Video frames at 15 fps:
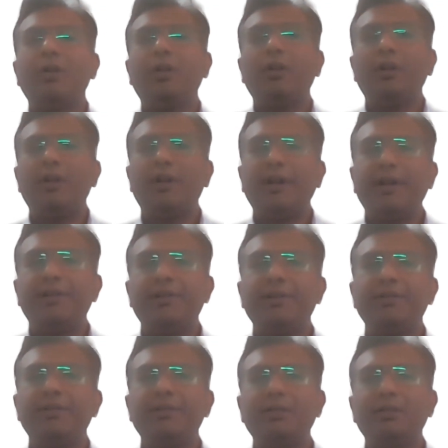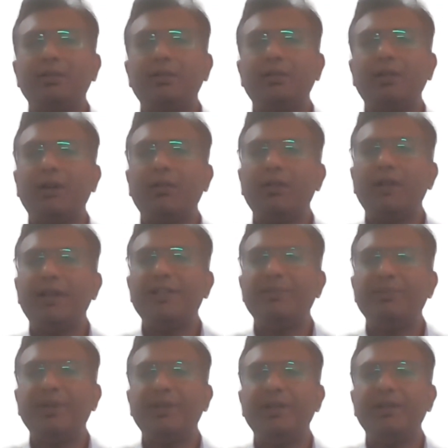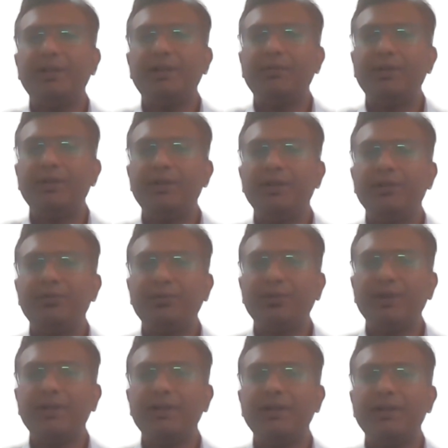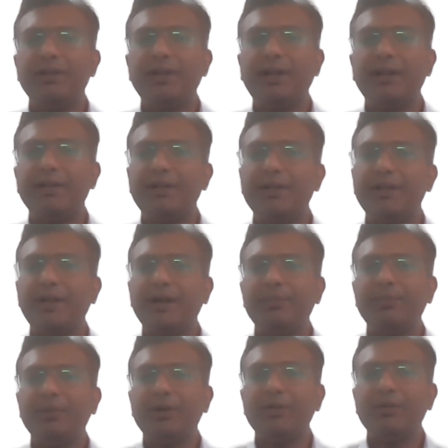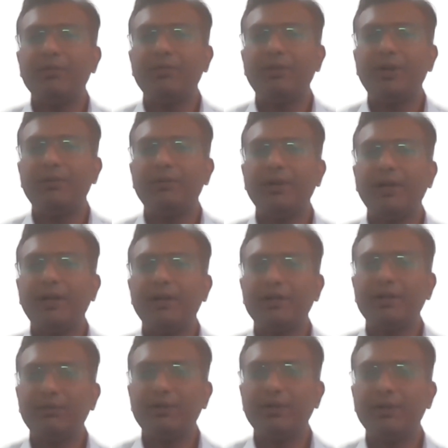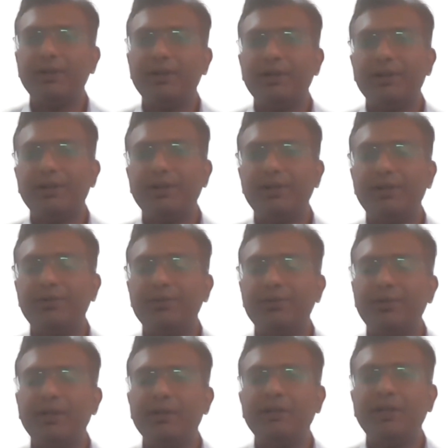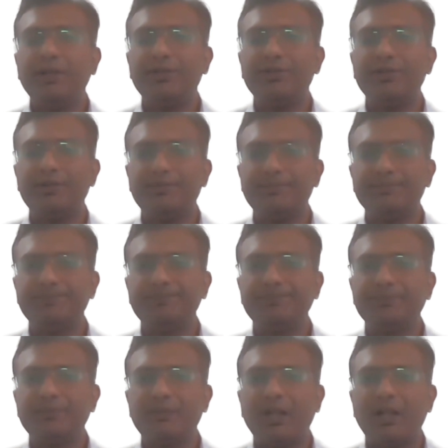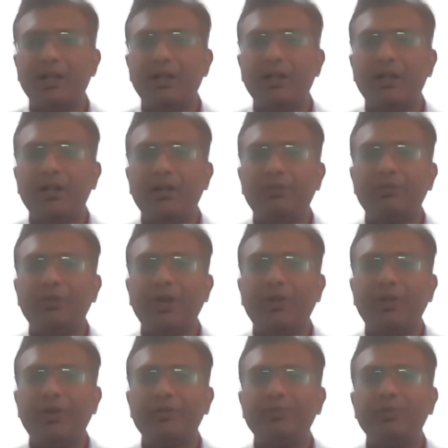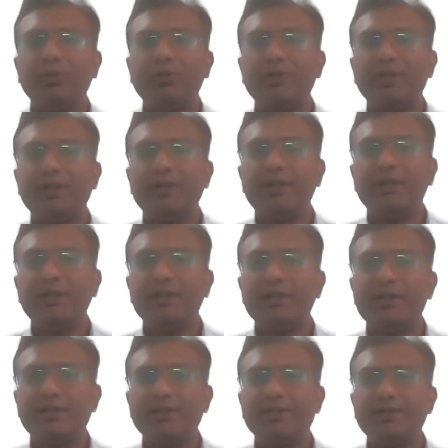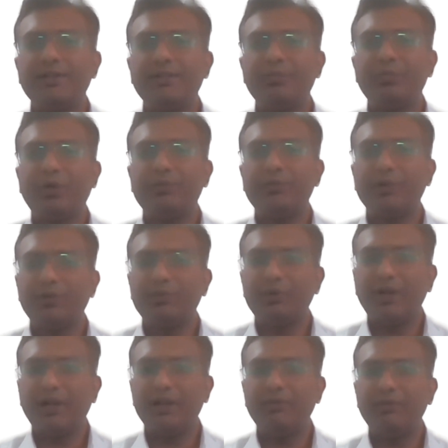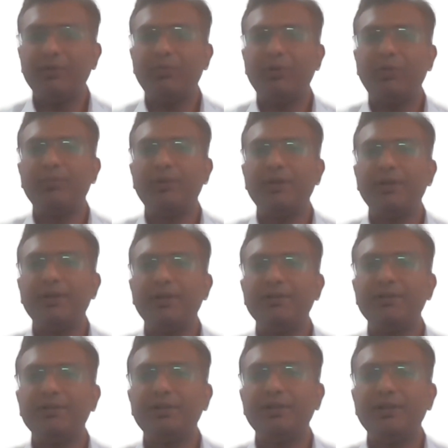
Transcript: All right, now let's bring everything together and recap what we have covered in today's lecture. We have explored the critical concept of thermodynamic properties,